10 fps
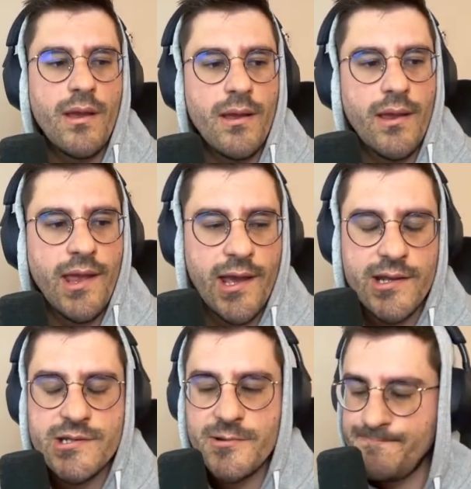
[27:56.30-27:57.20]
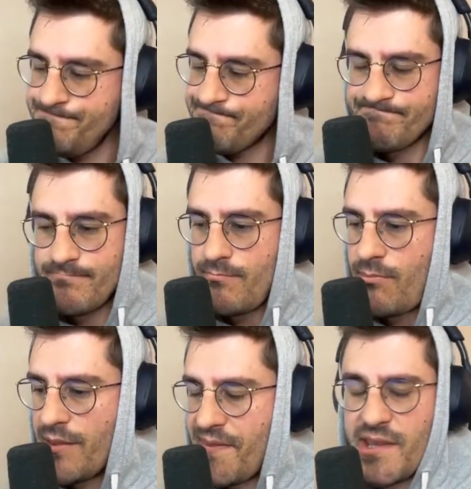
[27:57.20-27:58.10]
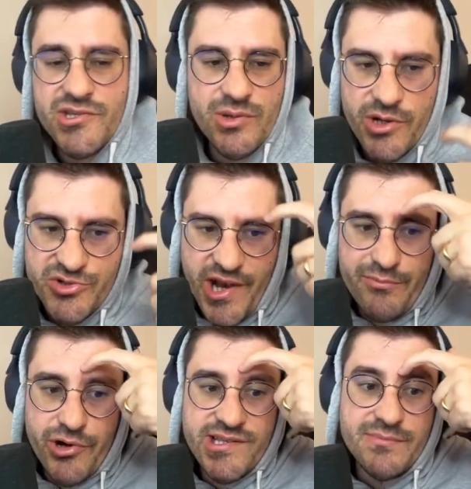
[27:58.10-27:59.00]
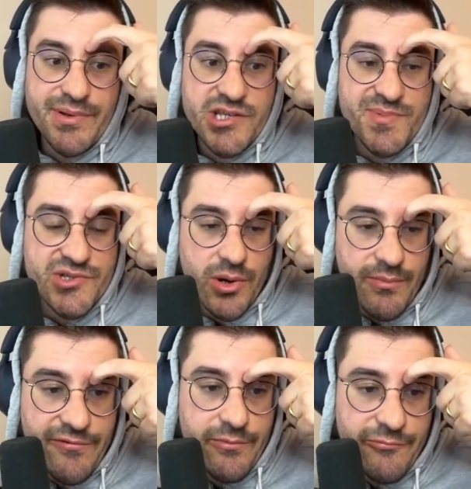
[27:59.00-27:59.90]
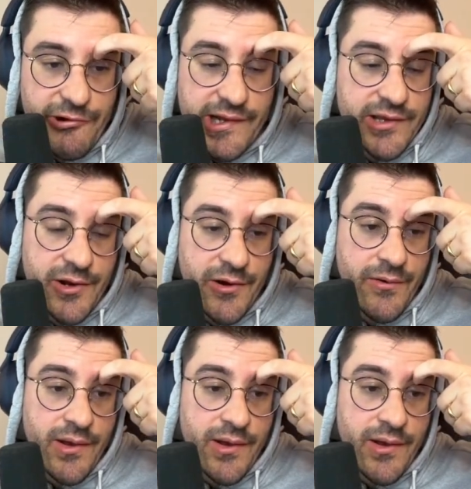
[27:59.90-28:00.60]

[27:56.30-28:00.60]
And thank you so much, JetBrains and PHP Storm, for really, you know,